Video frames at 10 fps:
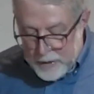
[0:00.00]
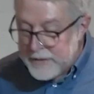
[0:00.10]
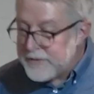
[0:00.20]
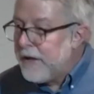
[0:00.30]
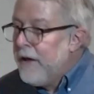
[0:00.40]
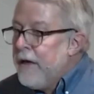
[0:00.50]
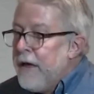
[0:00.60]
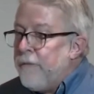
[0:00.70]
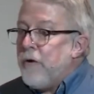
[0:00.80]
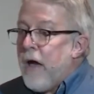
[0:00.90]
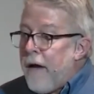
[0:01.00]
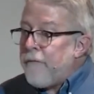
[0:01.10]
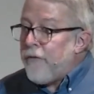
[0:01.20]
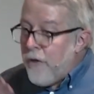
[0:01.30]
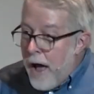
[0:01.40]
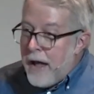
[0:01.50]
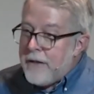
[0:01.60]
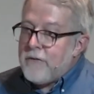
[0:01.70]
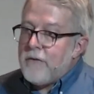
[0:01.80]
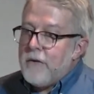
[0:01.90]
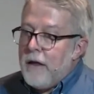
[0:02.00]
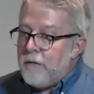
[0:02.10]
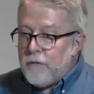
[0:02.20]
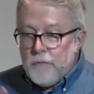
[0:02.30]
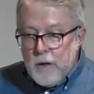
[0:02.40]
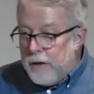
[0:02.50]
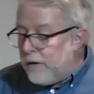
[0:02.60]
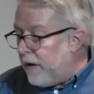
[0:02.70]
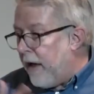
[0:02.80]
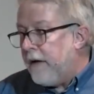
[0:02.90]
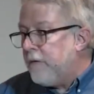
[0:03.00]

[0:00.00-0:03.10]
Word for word: weeks, if you have thoughts and, and uh,